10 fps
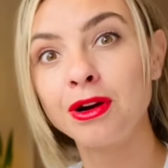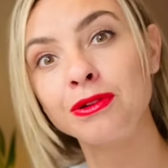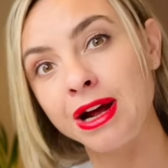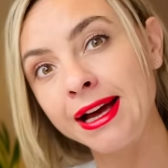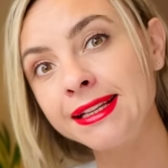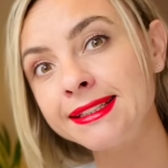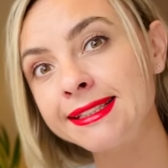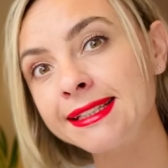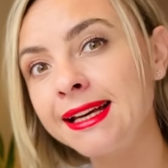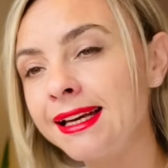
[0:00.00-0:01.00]
right?
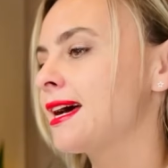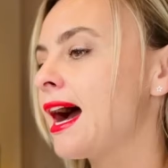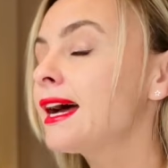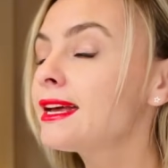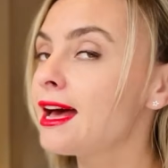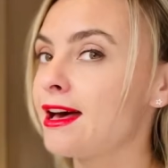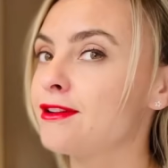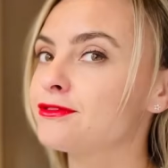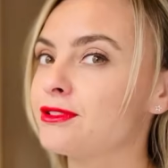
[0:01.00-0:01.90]
I have